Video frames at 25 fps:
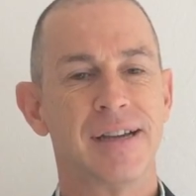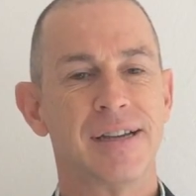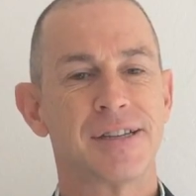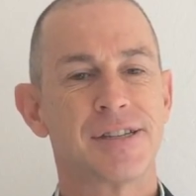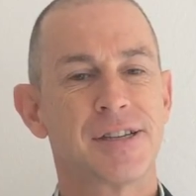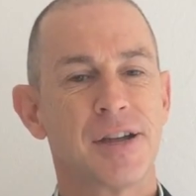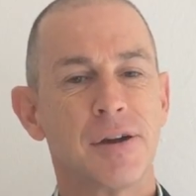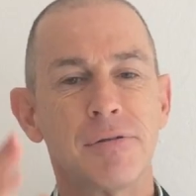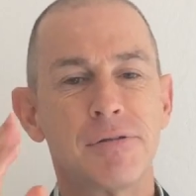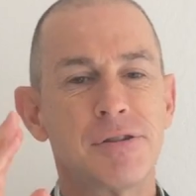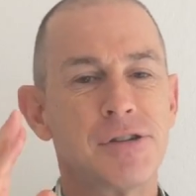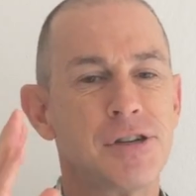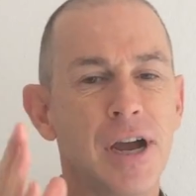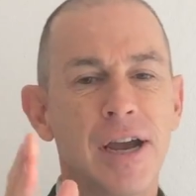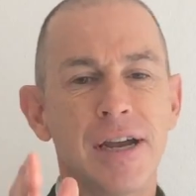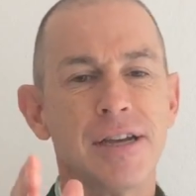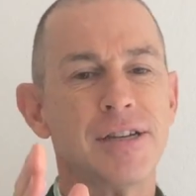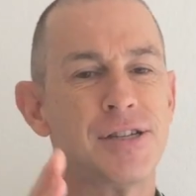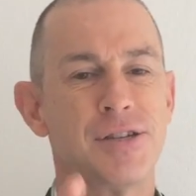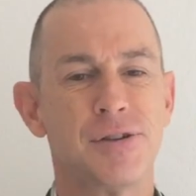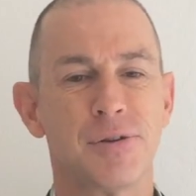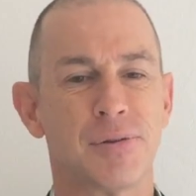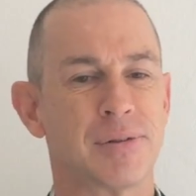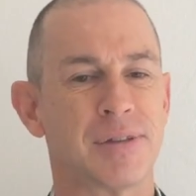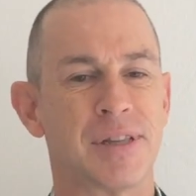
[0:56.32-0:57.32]
So
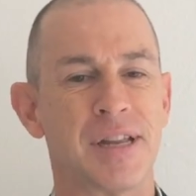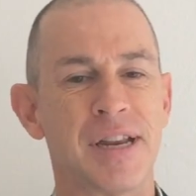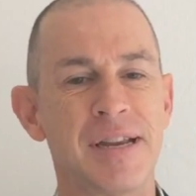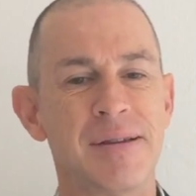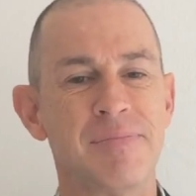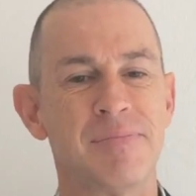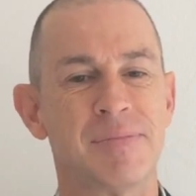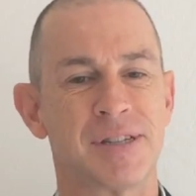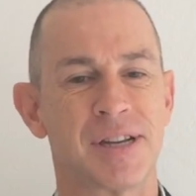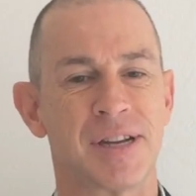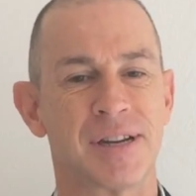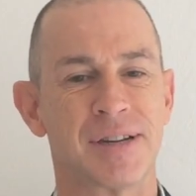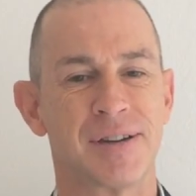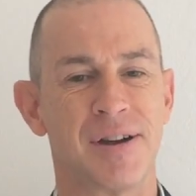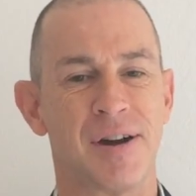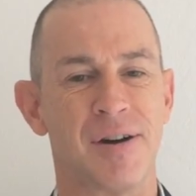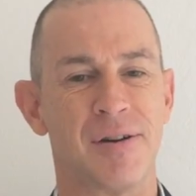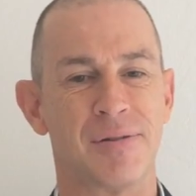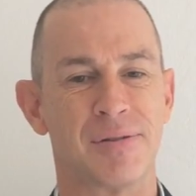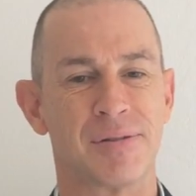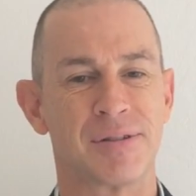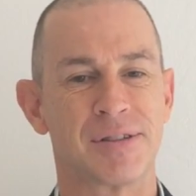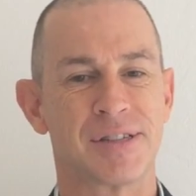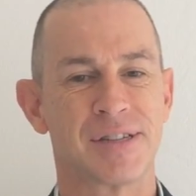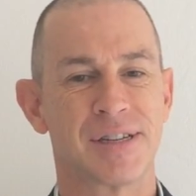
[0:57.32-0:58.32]
chase your dreams and
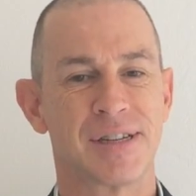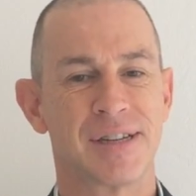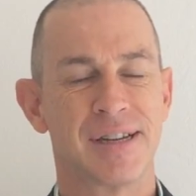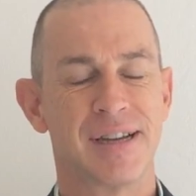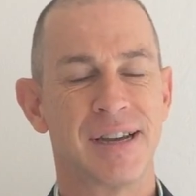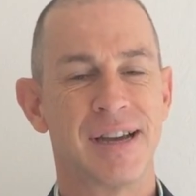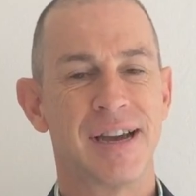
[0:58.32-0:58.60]
goals,